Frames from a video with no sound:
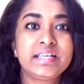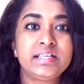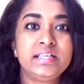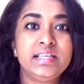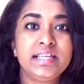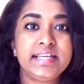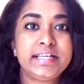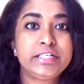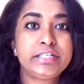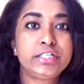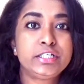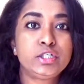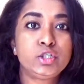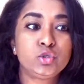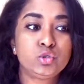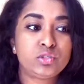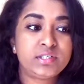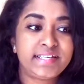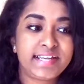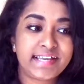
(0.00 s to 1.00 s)
related
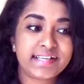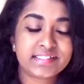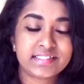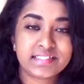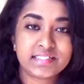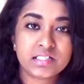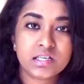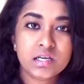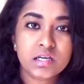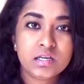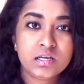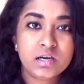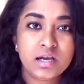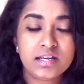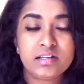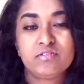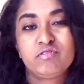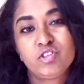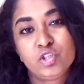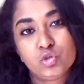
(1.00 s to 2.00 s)
to text
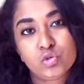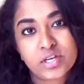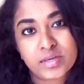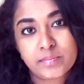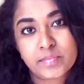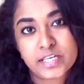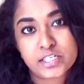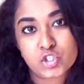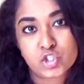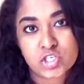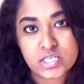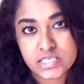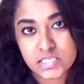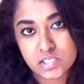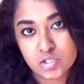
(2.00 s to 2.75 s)
and a few images.